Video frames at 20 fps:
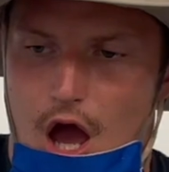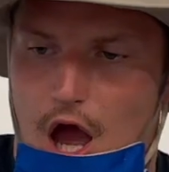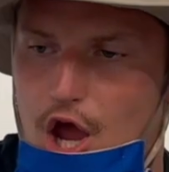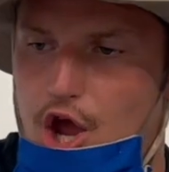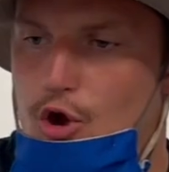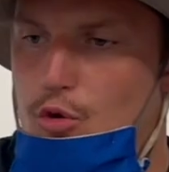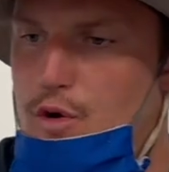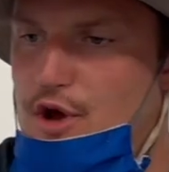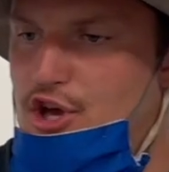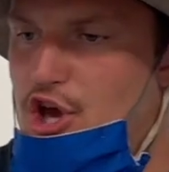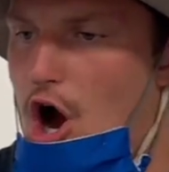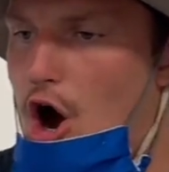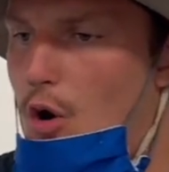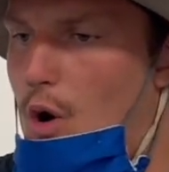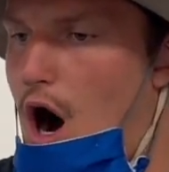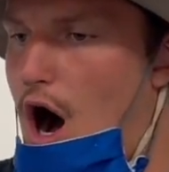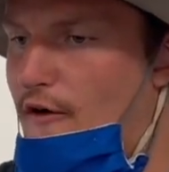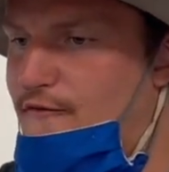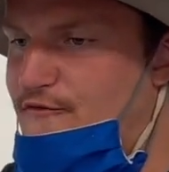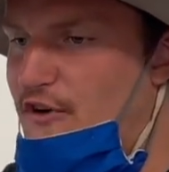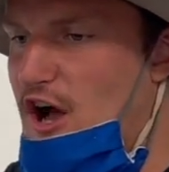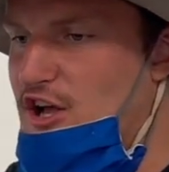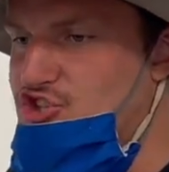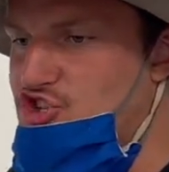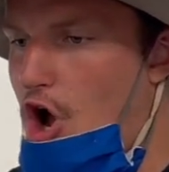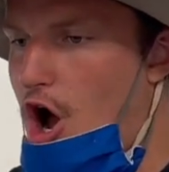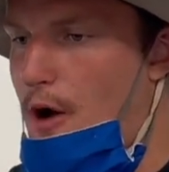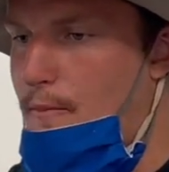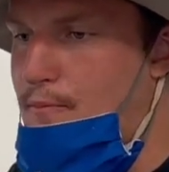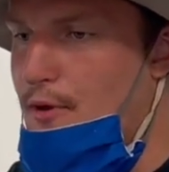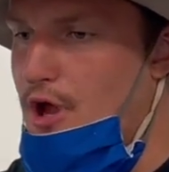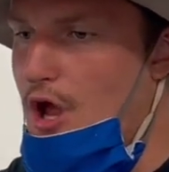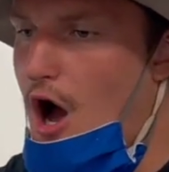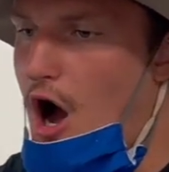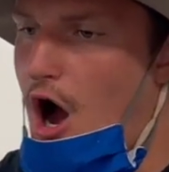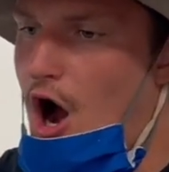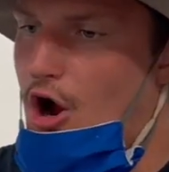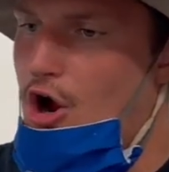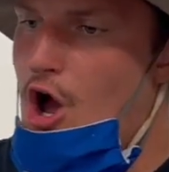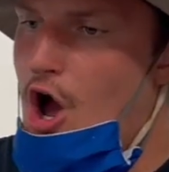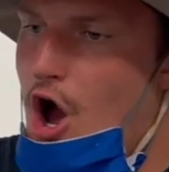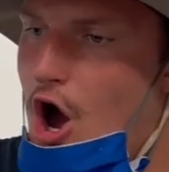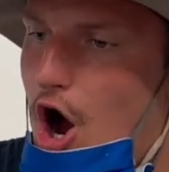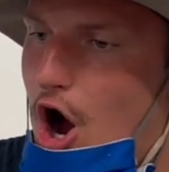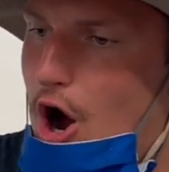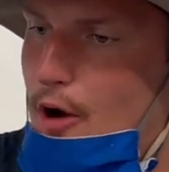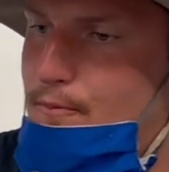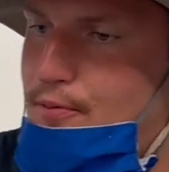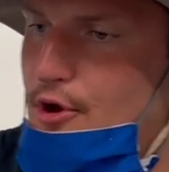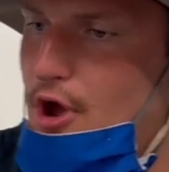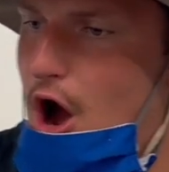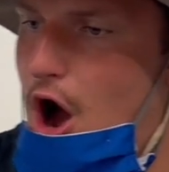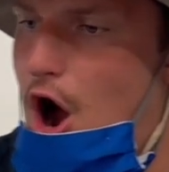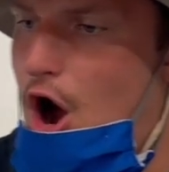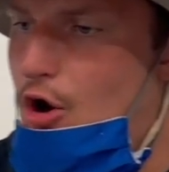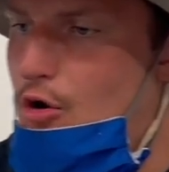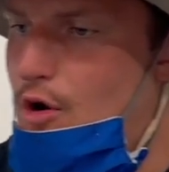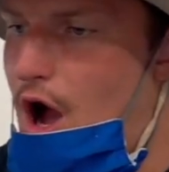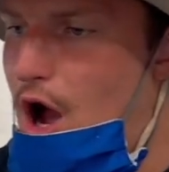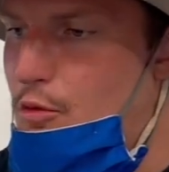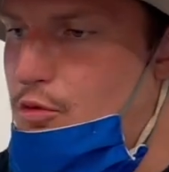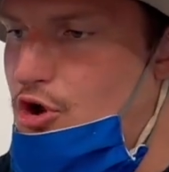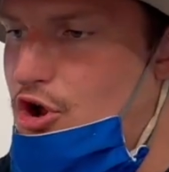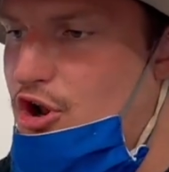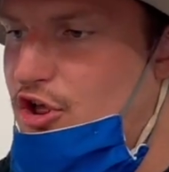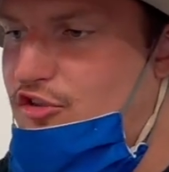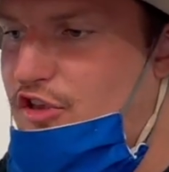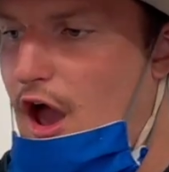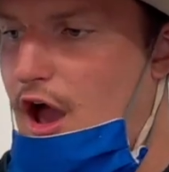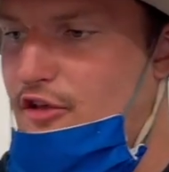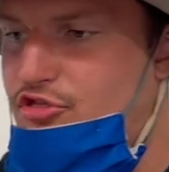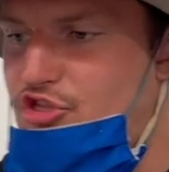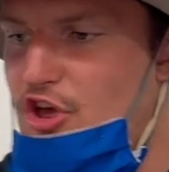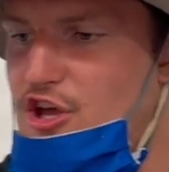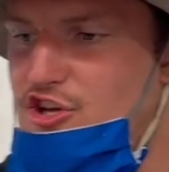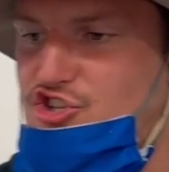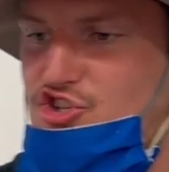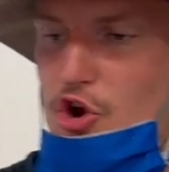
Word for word: and here we go, offense, RPR. RPR, all right? We're going to take these